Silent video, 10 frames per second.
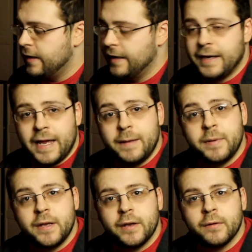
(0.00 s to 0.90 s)
an
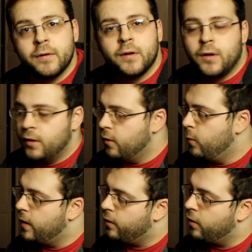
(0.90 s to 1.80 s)
APU.
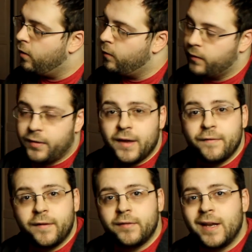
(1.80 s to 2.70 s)
We are going with a
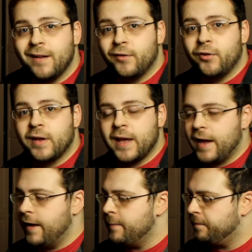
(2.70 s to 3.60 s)

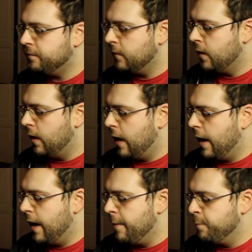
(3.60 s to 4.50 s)
5800K.
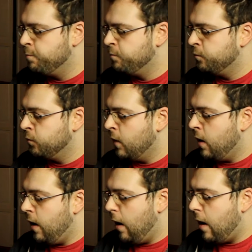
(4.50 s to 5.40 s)
Um,
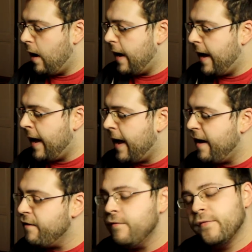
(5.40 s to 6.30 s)
I
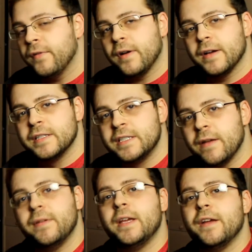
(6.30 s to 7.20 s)
have a
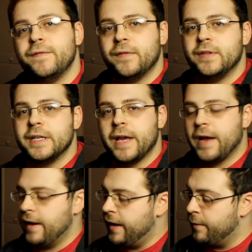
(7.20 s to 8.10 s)

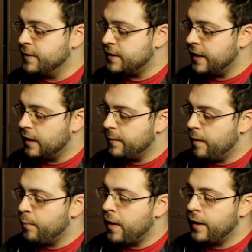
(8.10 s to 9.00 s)
7850K, and I was thinking
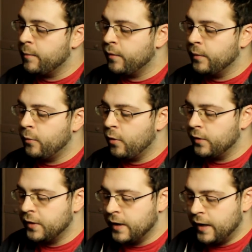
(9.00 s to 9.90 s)
about buying a
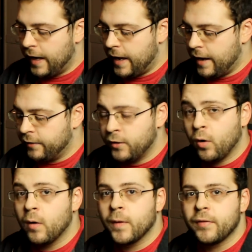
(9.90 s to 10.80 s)
motherboard and
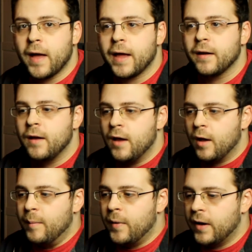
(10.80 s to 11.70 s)
going with that.
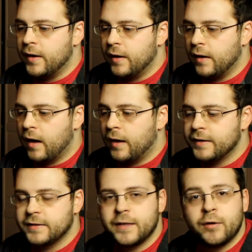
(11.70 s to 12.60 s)
But
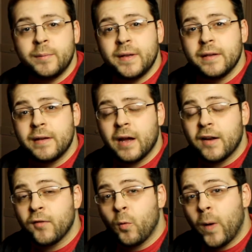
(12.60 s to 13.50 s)
honestly, it would be kind
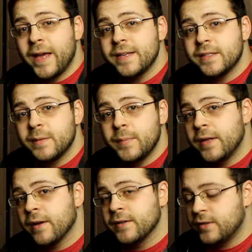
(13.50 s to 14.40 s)
of a waste
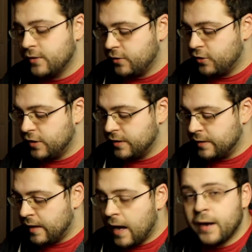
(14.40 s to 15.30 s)
because she's
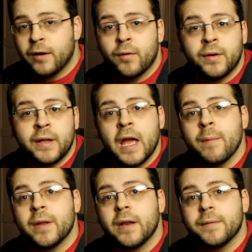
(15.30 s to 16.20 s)
not going to
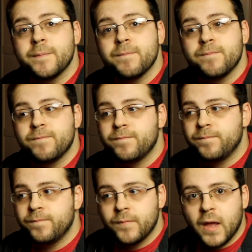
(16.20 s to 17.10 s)
game in it
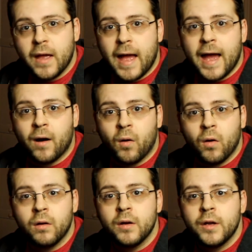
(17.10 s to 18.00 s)
at
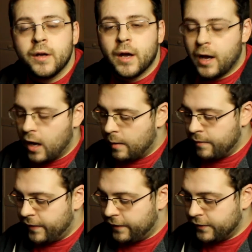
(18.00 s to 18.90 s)
all. Um,
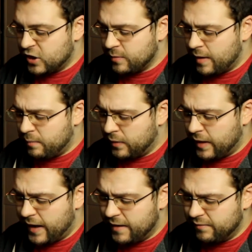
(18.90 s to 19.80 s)
if anything, she might
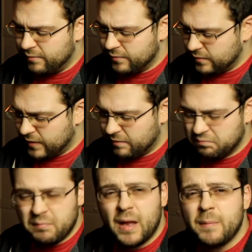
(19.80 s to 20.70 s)
play
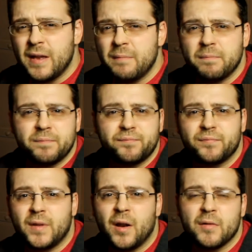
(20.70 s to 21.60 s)
maybe,
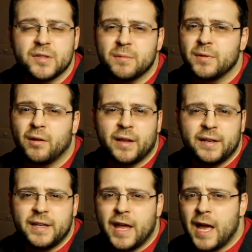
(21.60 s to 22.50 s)
you know, some little
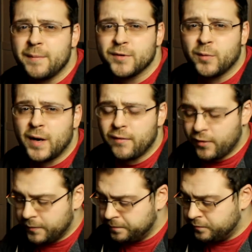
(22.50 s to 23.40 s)
indie games or whatever